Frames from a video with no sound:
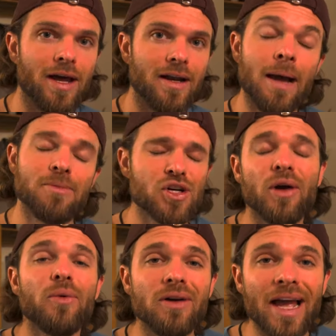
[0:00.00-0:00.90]
that. I'm sure
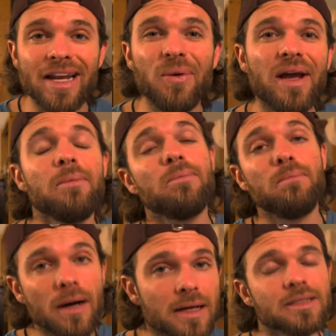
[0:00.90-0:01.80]
I will anyway,
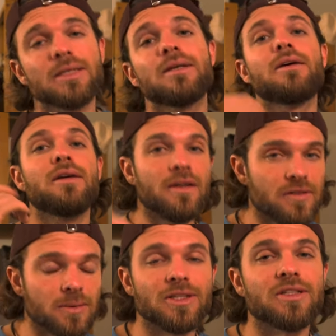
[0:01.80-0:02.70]
but if
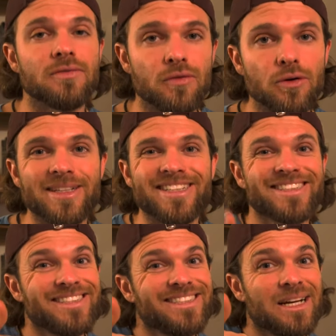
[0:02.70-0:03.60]
someone does it for me,
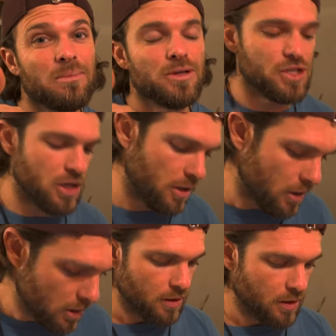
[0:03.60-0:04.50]
I'd appreciate it.
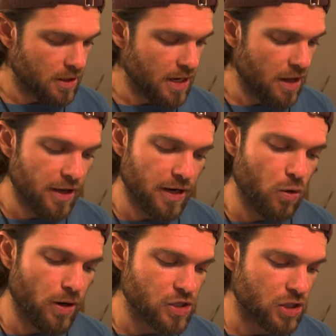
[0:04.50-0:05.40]
Now they had a
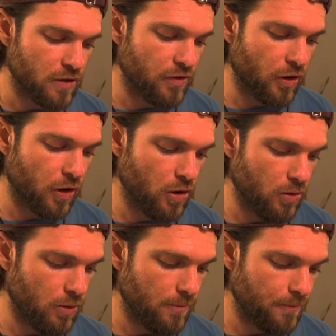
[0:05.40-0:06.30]
question of their
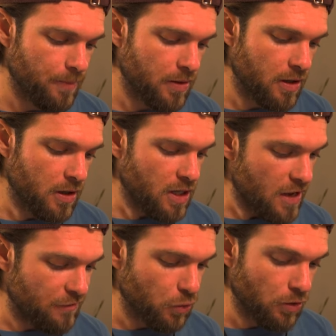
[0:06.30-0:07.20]
own.
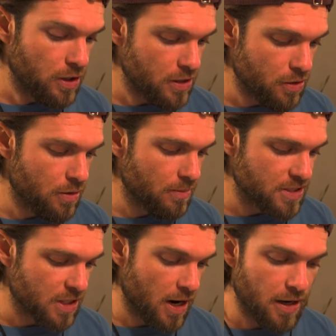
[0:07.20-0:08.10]
If you're neither the
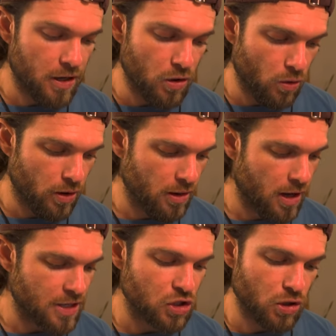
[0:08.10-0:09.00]
Messiah nor
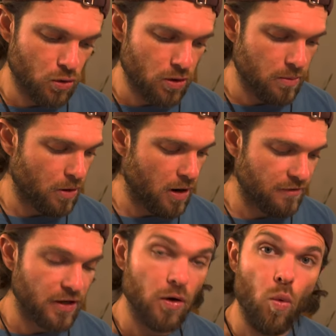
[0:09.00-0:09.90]
Elijah nor the
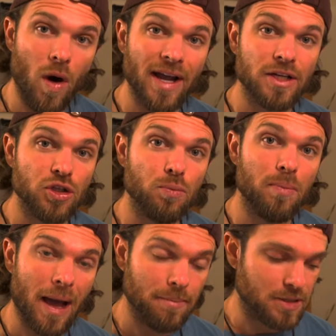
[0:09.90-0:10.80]
prophet, why do you
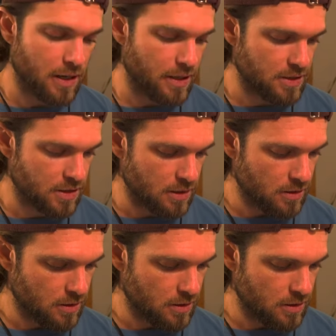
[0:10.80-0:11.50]
baptize?